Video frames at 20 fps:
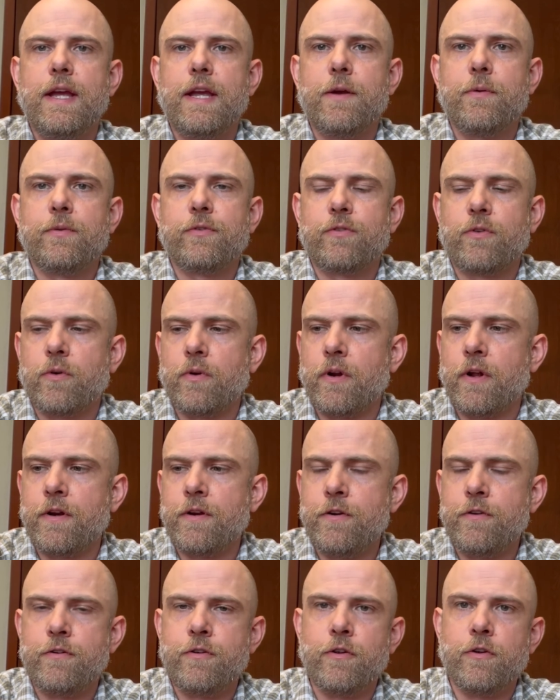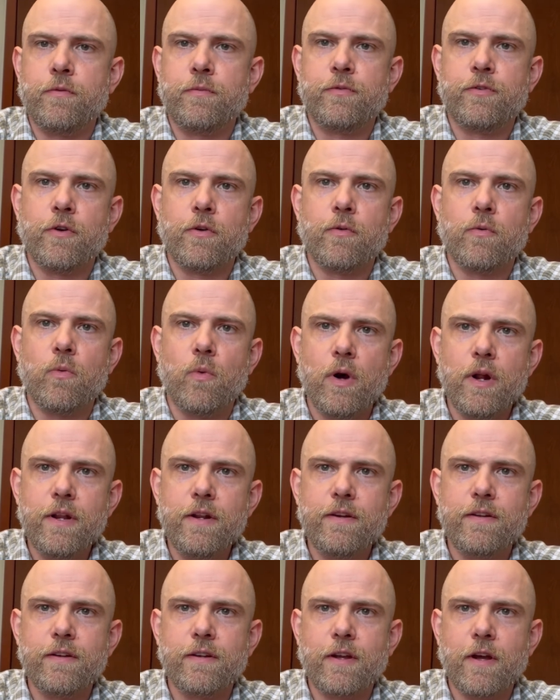what's going on YouTube? So
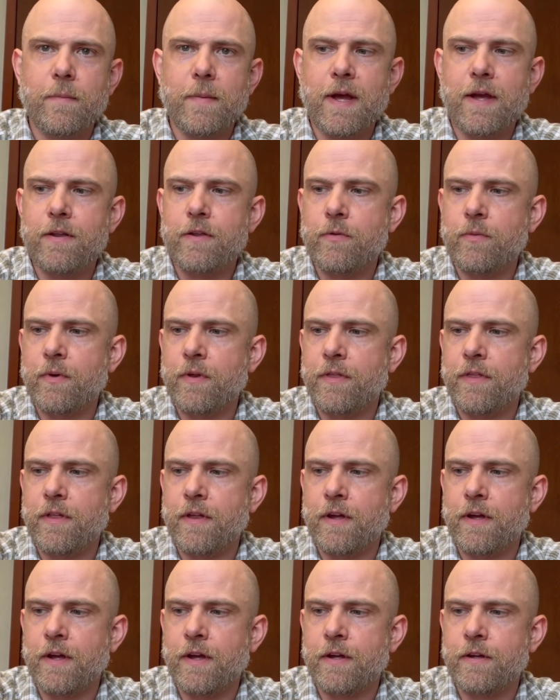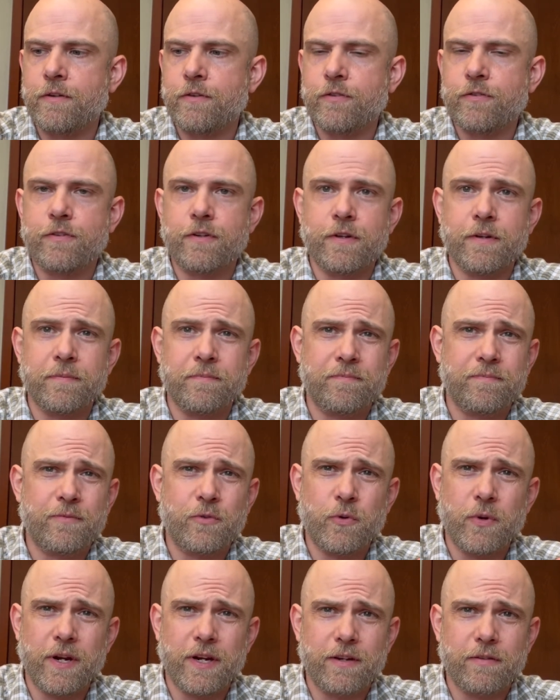wanted to come at you with just a
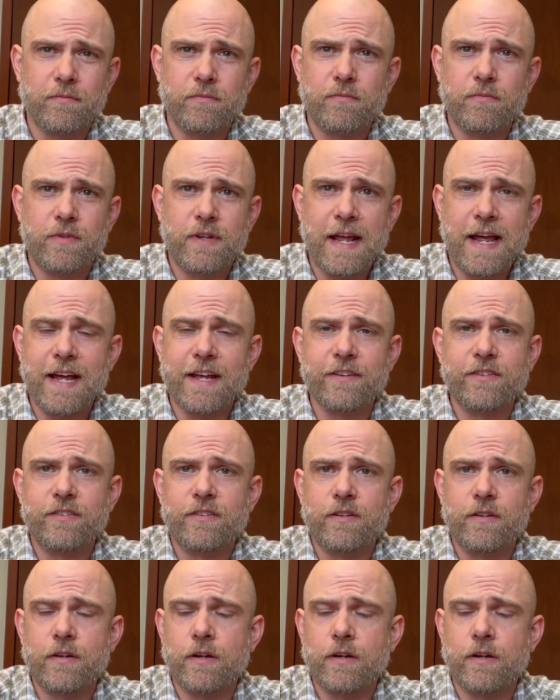quick test.